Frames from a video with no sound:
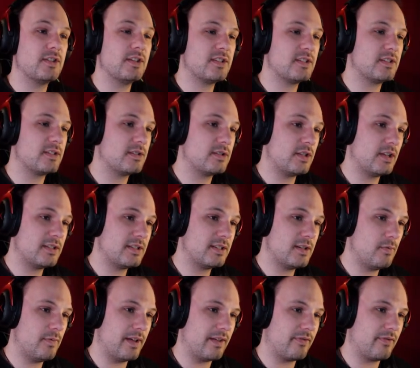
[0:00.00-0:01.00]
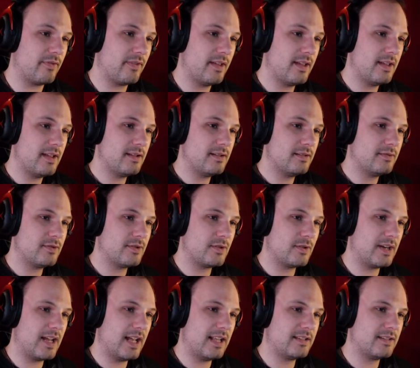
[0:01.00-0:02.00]
Just a whiff.
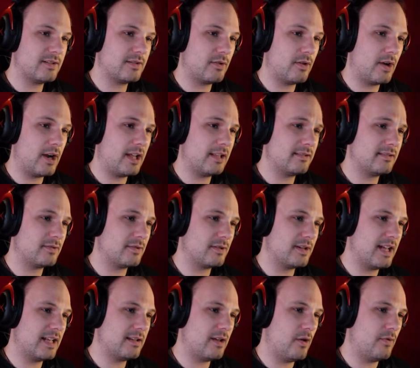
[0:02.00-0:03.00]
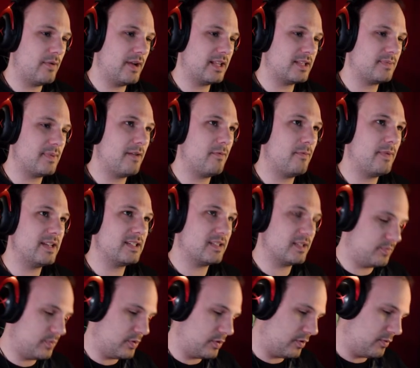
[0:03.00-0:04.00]
Store that, store that, store that. Oh, that's my
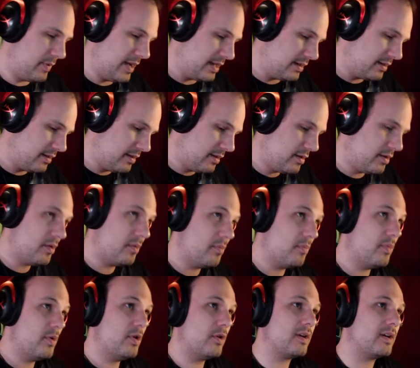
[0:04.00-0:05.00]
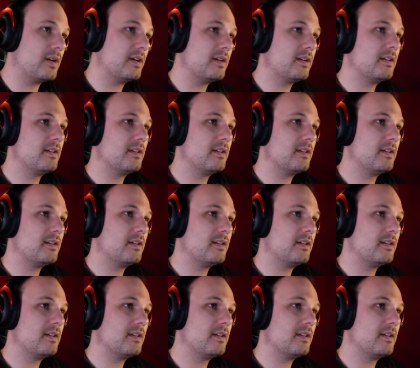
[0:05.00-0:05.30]
witch's book. Wait. Book.